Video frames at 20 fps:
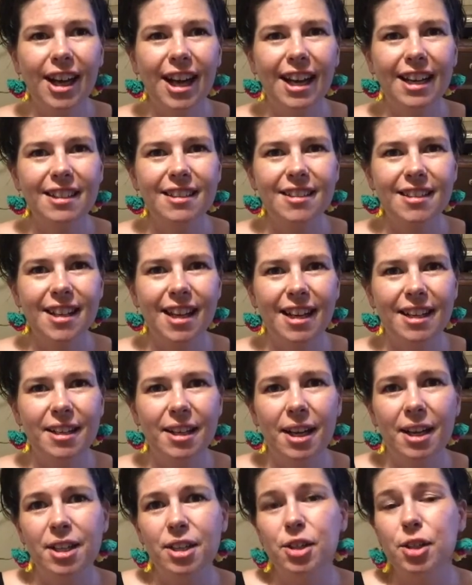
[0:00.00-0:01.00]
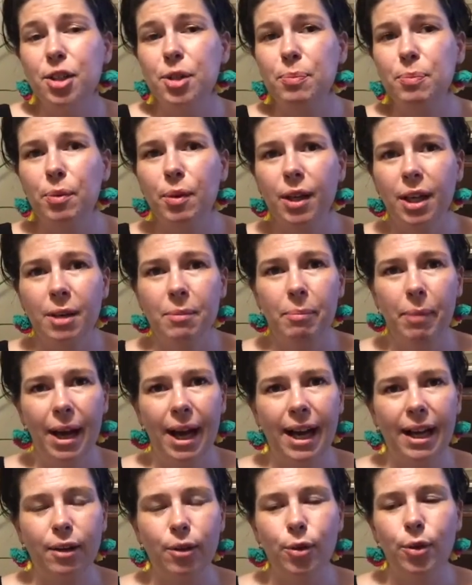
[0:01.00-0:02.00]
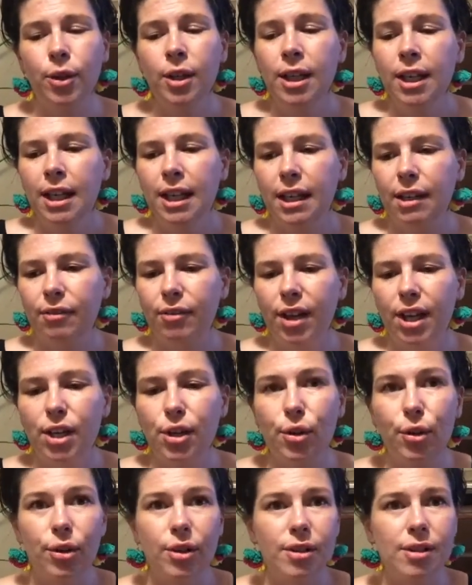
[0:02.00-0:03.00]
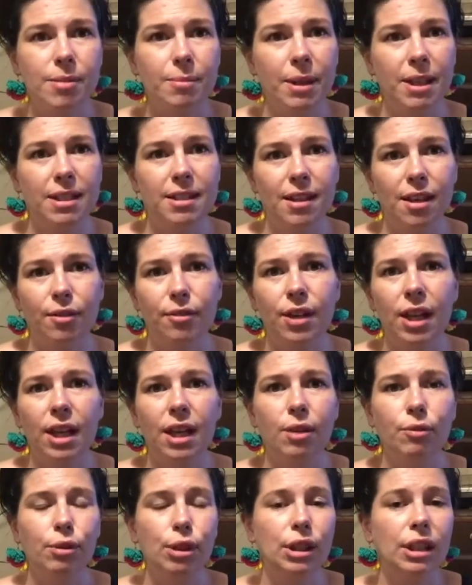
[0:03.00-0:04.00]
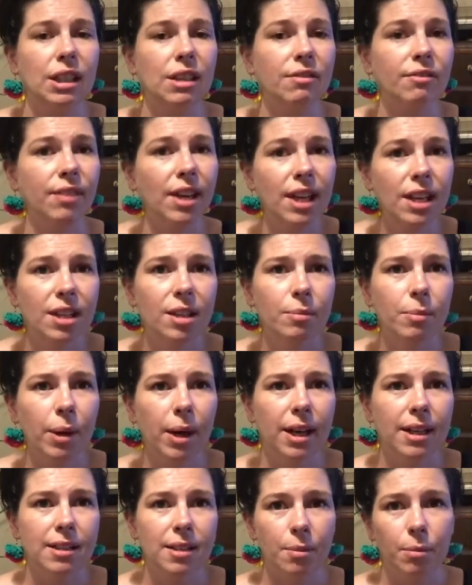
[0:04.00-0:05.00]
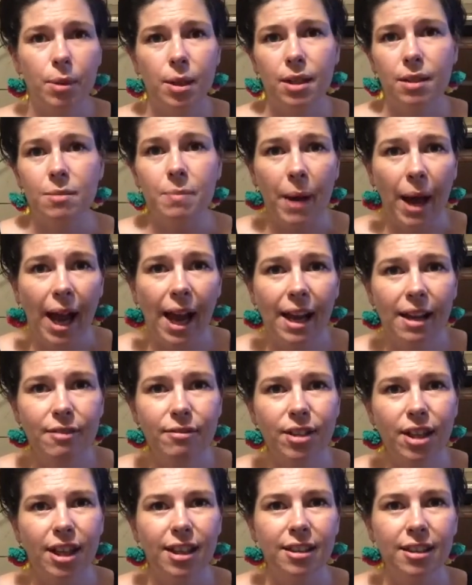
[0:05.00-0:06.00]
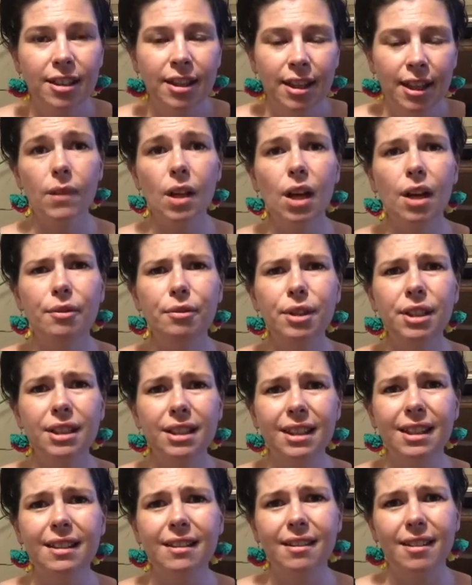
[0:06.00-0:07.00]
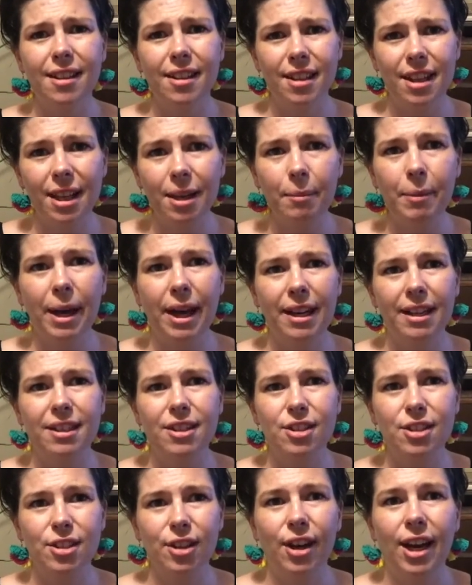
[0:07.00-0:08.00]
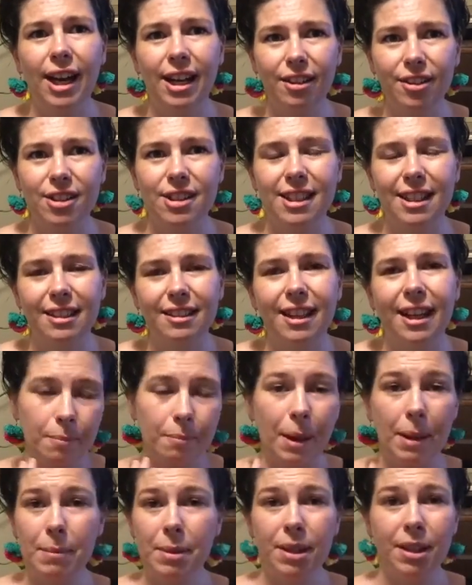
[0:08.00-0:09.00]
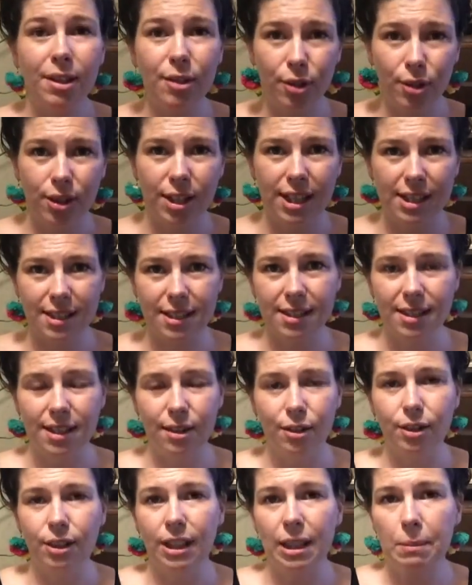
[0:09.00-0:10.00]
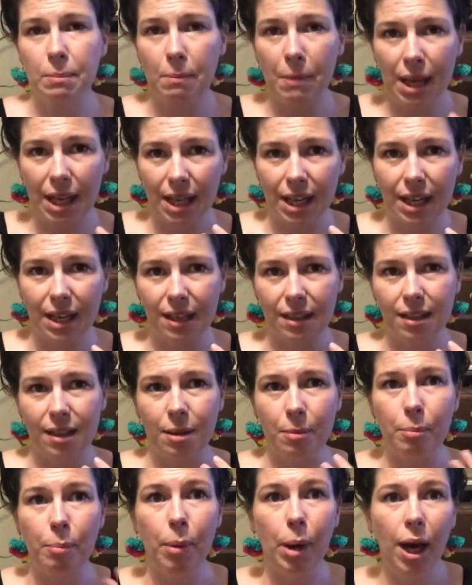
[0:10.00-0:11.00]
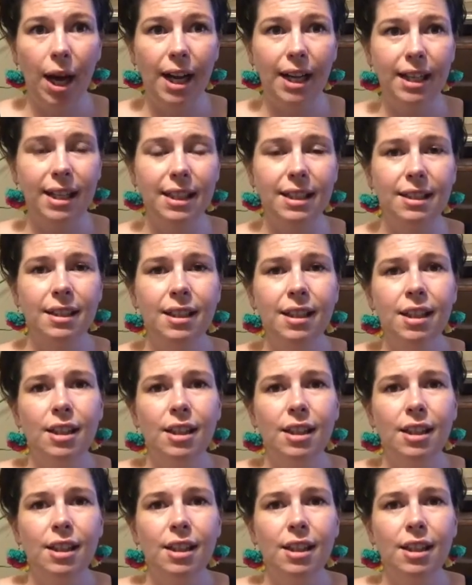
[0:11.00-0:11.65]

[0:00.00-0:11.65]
and just bring it back. Or if I notice myself getting really offended by somebody's behavior, I really think about it, just go, hang on a second, like, maybe they don't necessarily mean anything by it.